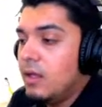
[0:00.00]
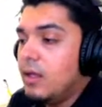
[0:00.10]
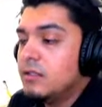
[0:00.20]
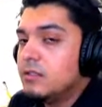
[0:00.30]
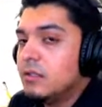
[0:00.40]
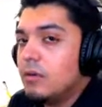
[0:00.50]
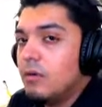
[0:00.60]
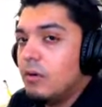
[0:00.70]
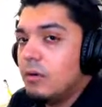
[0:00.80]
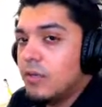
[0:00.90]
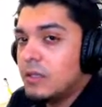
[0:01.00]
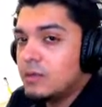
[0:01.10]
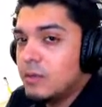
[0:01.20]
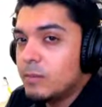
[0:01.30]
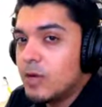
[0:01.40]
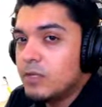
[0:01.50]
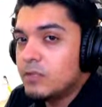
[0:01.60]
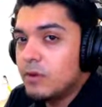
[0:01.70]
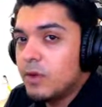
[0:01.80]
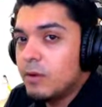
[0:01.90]
so that's why I'm kind of
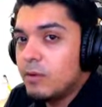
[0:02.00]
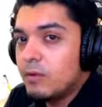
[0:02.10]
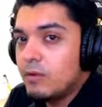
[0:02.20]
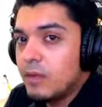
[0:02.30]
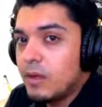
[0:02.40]
straying away from that.